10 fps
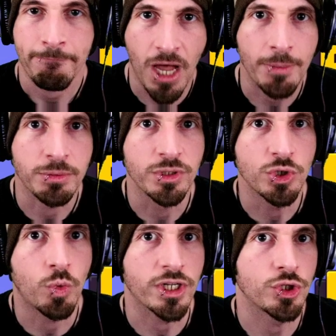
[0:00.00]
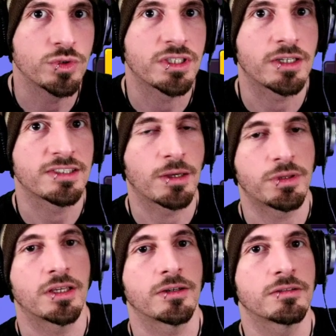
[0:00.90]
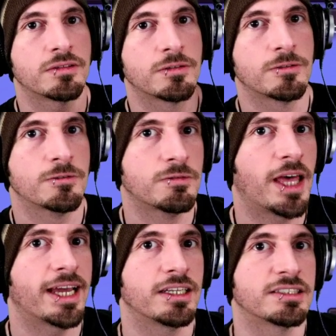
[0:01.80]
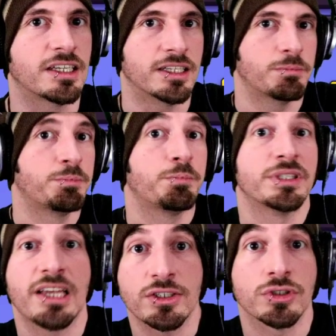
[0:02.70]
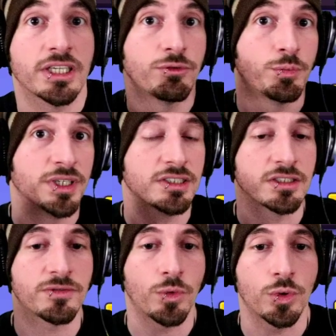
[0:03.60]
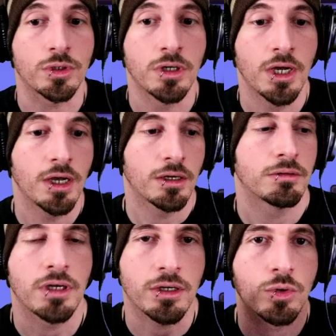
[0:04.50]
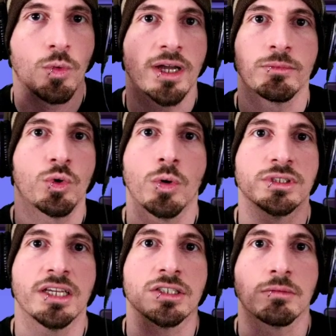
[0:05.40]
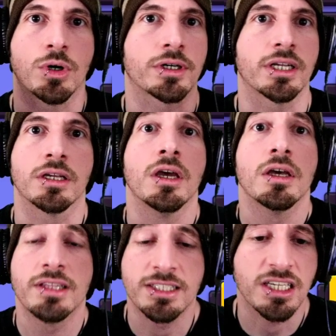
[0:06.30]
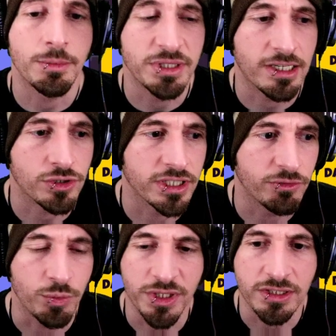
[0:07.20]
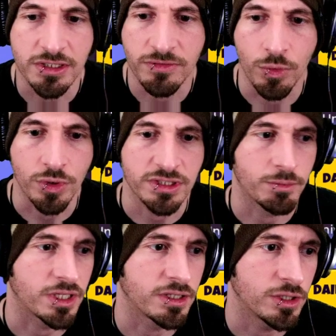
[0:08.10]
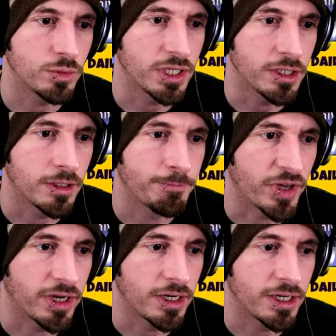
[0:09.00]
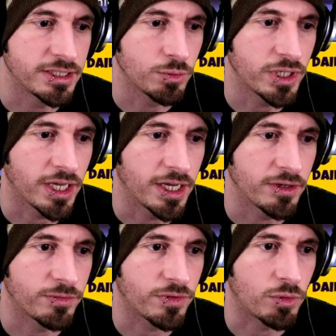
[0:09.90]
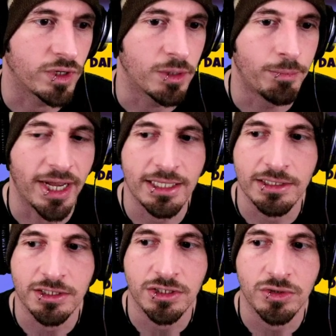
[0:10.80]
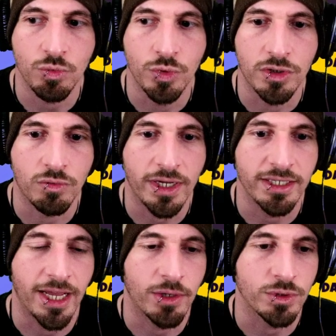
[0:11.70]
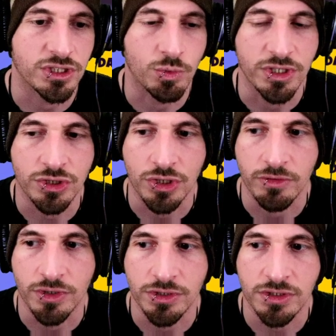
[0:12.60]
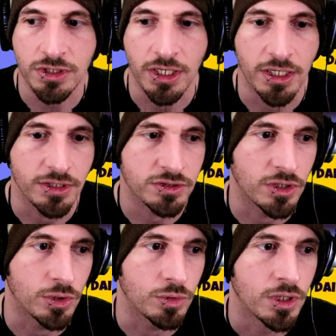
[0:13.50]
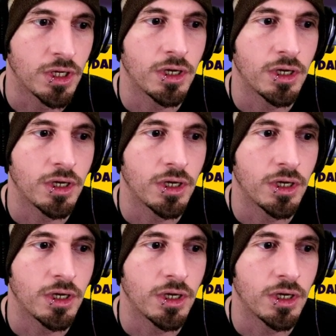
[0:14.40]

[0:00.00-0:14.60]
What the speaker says: optimally you want to use it on something that is going to potentially give you pieces for, I don't know why I'm quotation marking, that's going to potentially give you pieces for something that you need. And then we have arena battles, where right now we switch servers, so